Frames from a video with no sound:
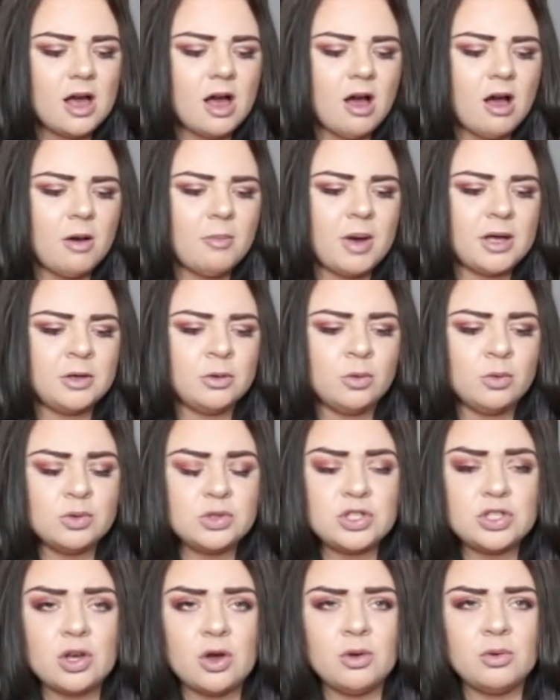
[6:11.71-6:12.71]
and
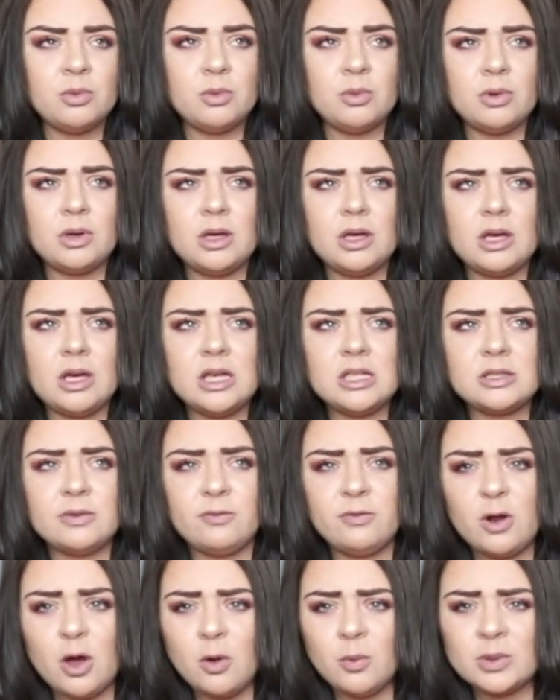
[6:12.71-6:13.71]
also his
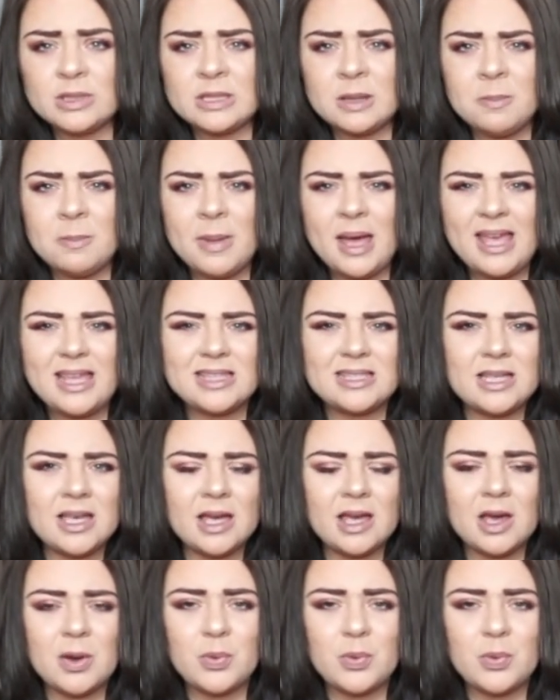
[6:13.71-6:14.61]
flow was amazing.